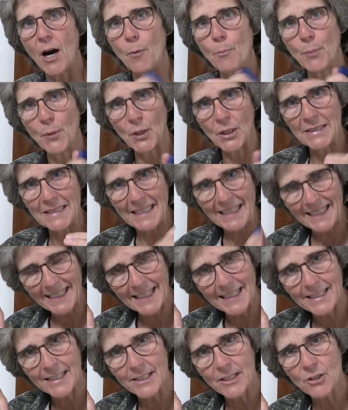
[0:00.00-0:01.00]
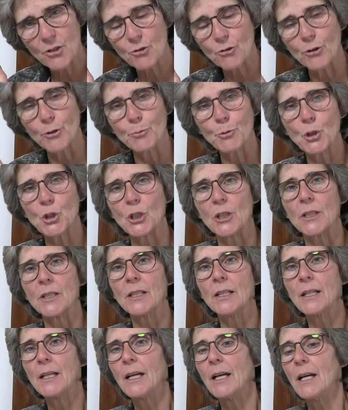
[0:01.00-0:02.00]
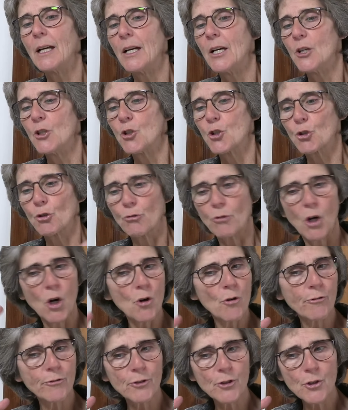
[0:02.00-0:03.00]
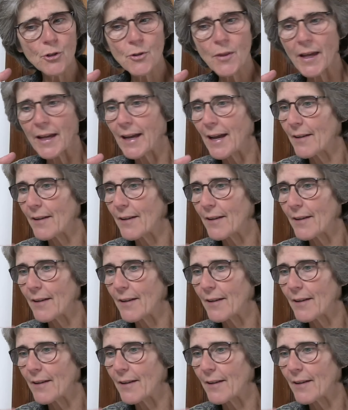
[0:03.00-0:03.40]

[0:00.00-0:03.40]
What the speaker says: I'll put a link in the description. Scroll through.